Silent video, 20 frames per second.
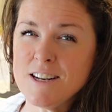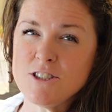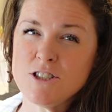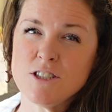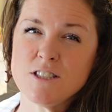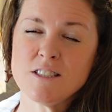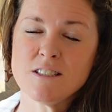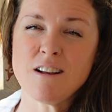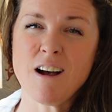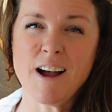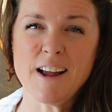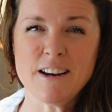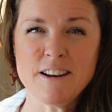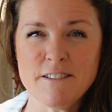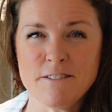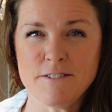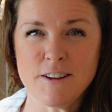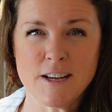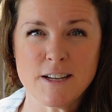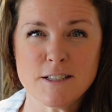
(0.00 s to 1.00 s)
and just kind
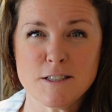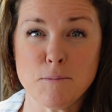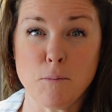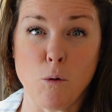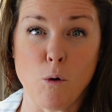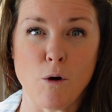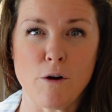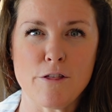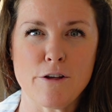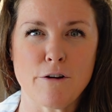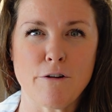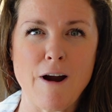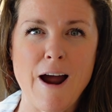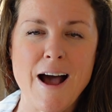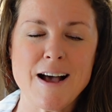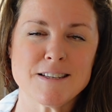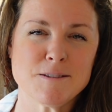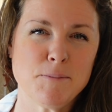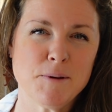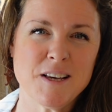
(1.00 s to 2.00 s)
of explore the
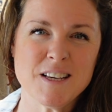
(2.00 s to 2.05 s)
grass,